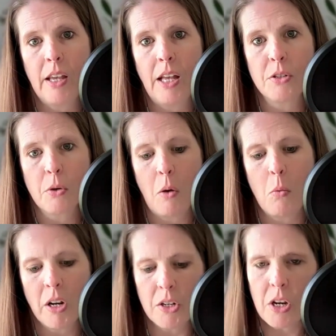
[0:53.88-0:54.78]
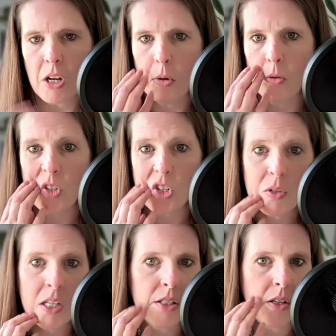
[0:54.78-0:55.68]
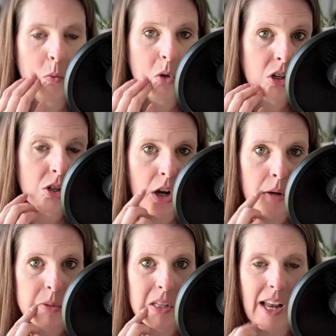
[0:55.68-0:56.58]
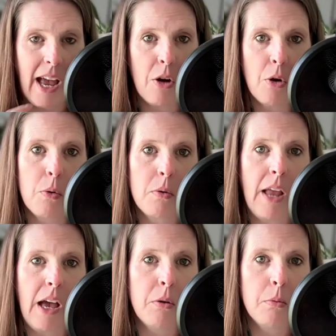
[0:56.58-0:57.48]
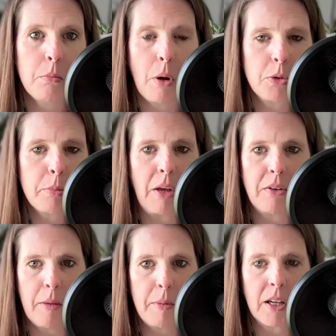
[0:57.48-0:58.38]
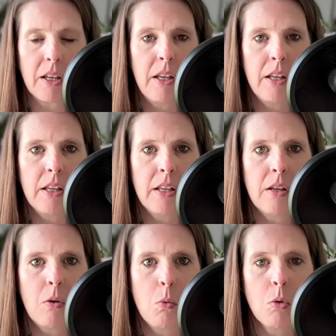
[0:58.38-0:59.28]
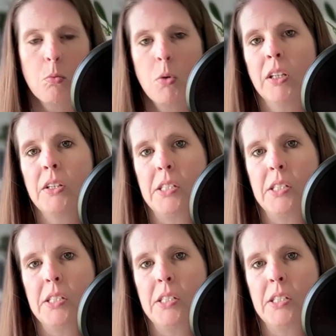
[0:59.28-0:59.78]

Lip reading: And so I want to talk about retreats and workshops and how now post-pandemic, we're really